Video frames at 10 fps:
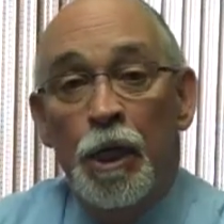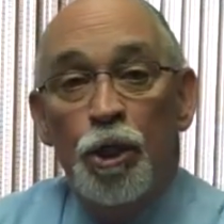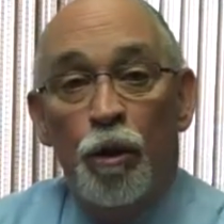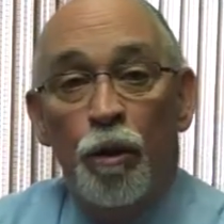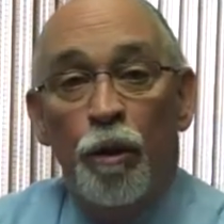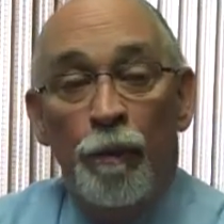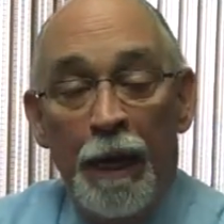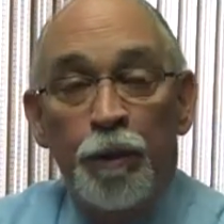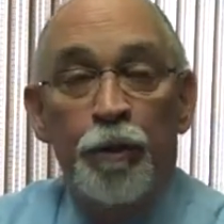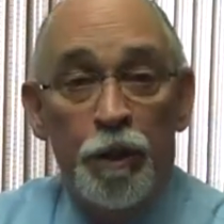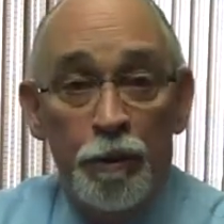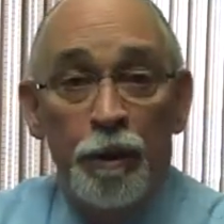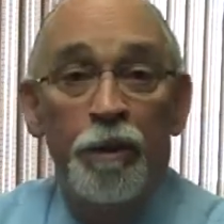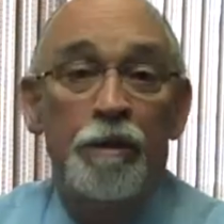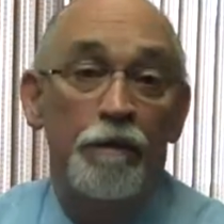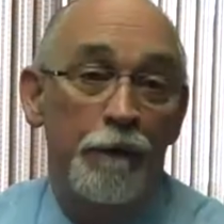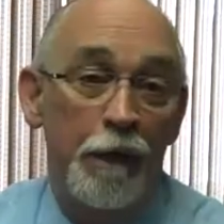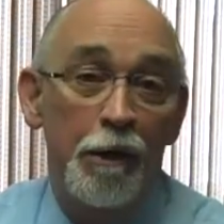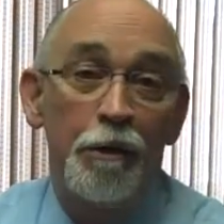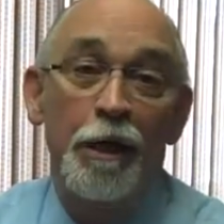So you're about to experience a
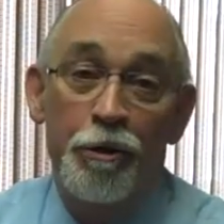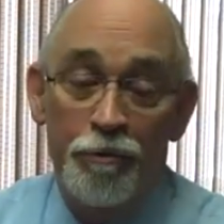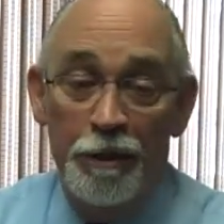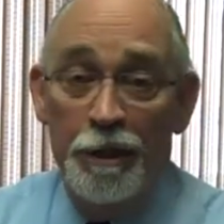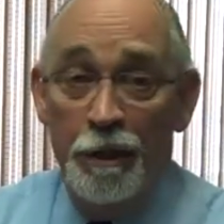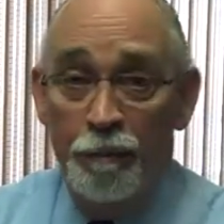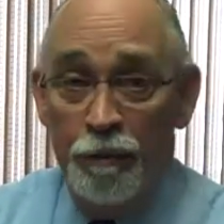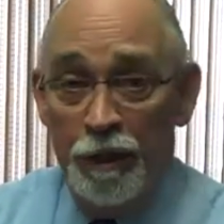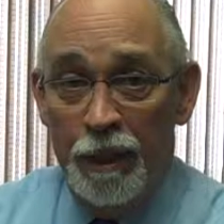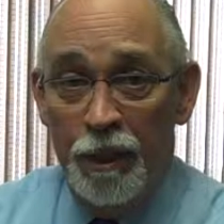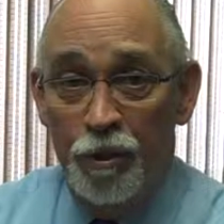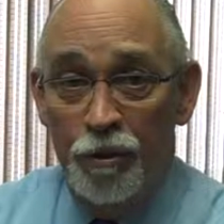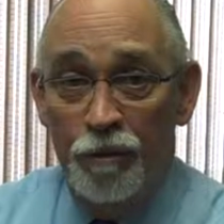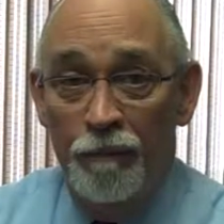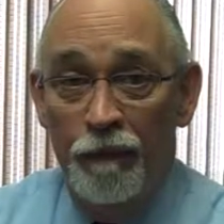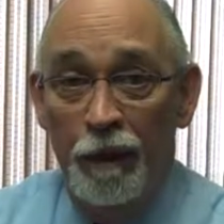very interesting procedure.